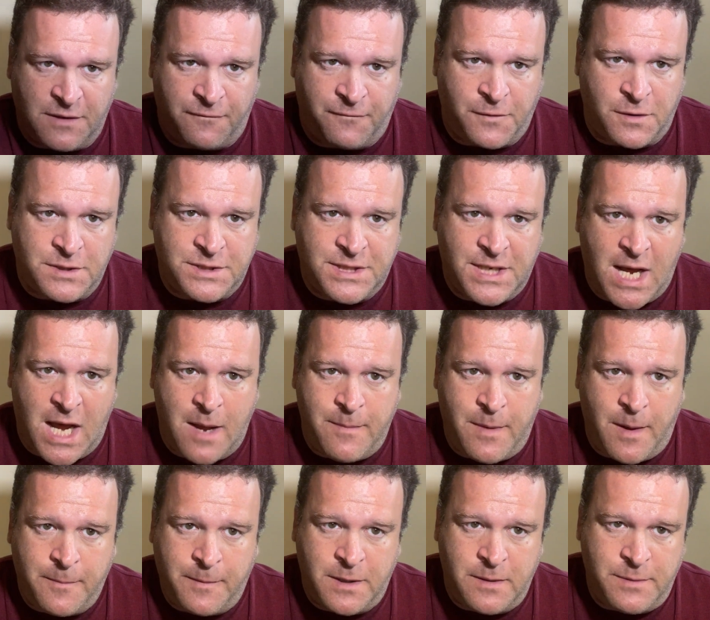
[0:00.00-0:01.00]
is the first
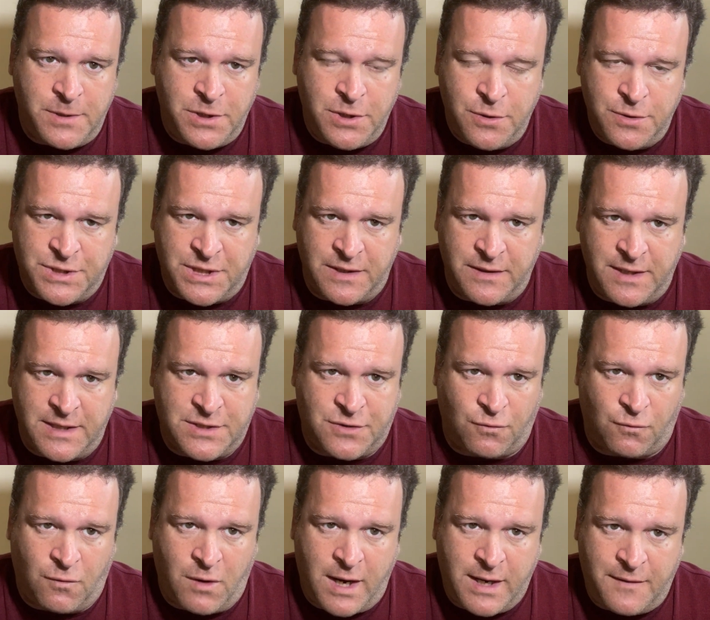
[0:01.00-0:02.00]
time I'm going to be using this
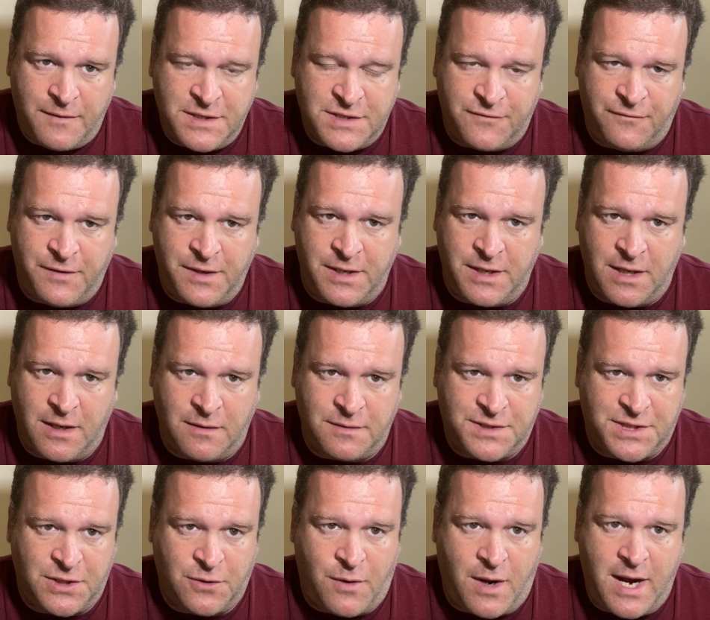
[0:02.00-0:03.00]
right on this video,
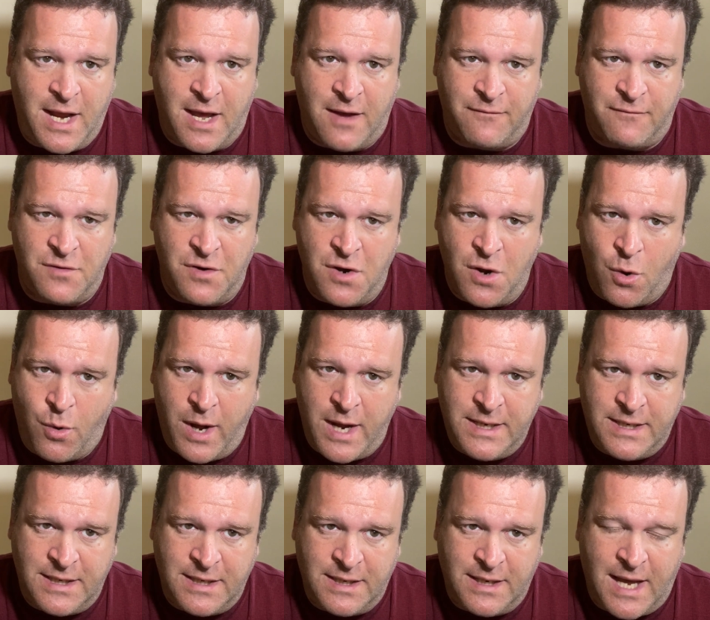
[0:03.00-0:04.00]
so I have no
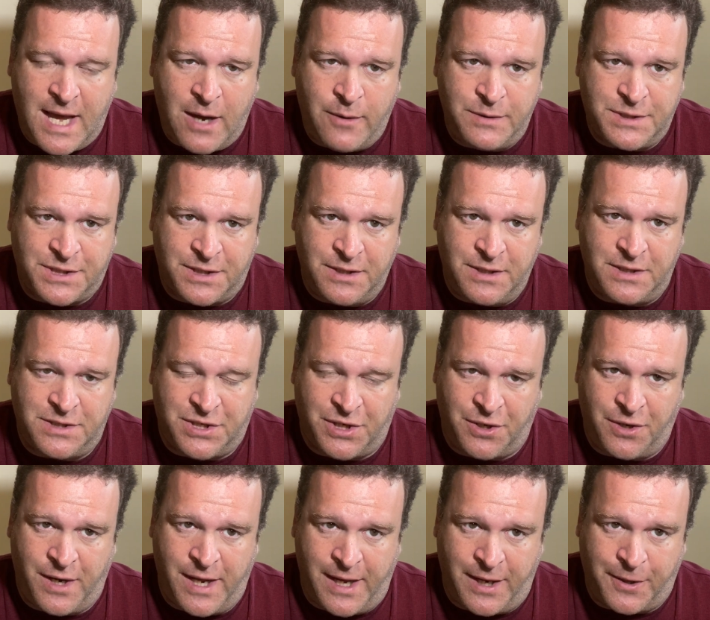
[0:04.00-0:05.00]
idea how it's going to
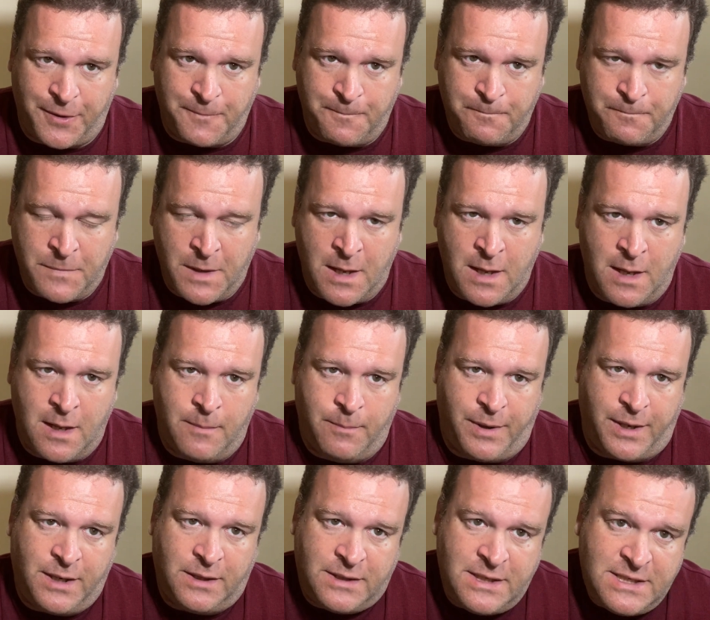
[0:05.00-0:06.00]
turn out.
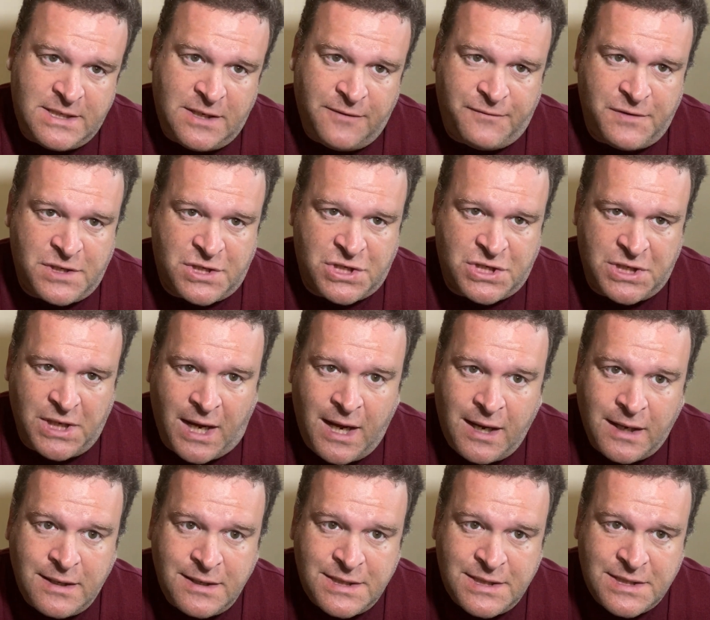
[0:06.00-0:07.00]
But at least if it
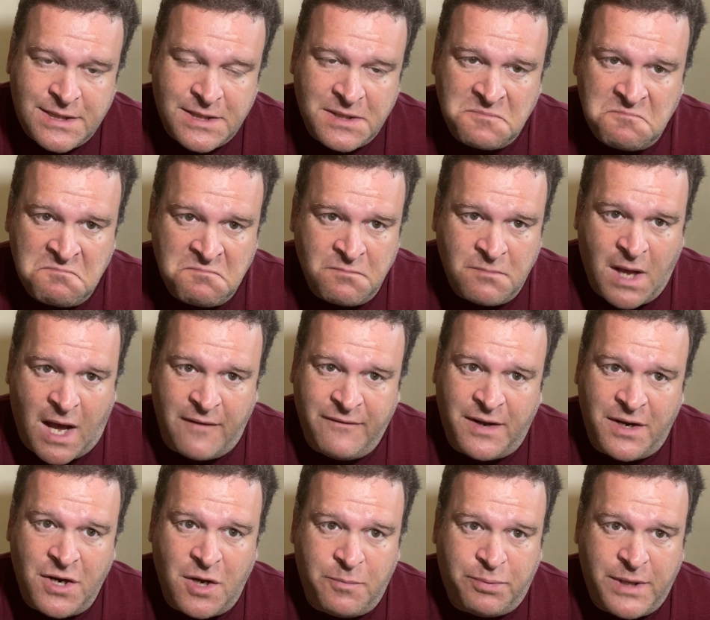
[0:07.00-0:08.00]
sucks, I've
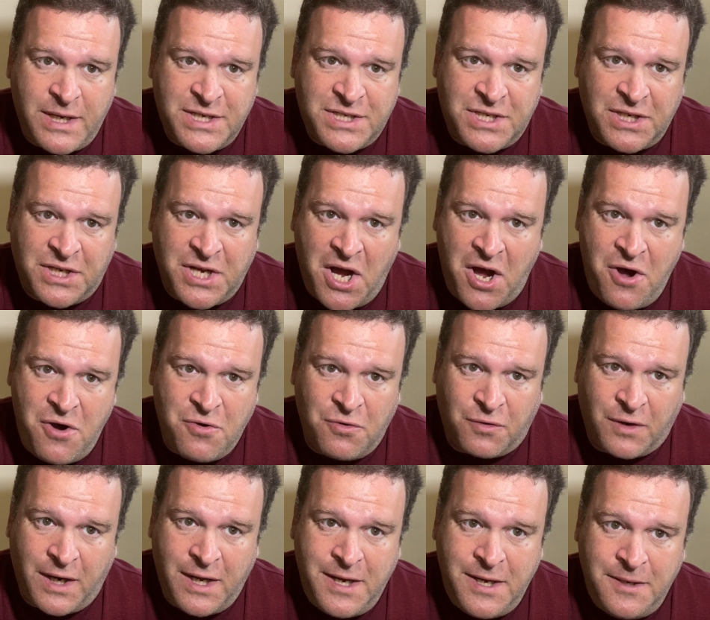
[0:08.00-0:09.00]
got no place to go,
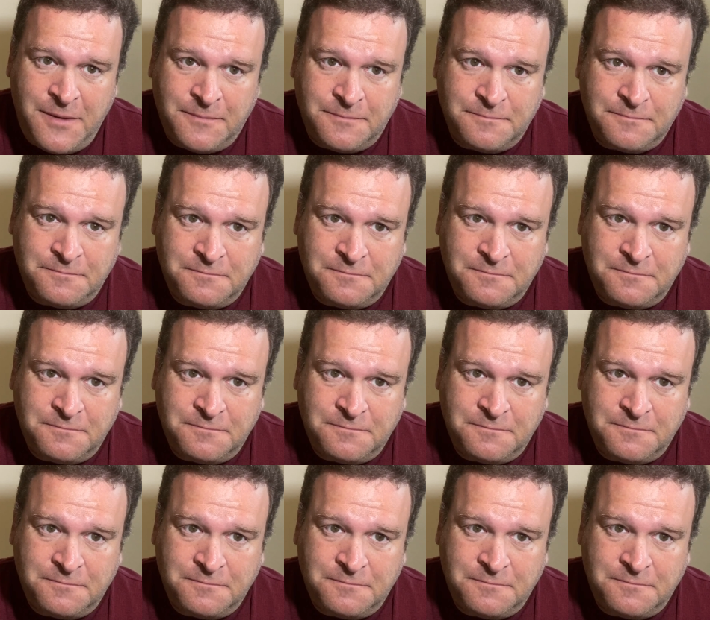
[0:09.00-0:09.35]
right?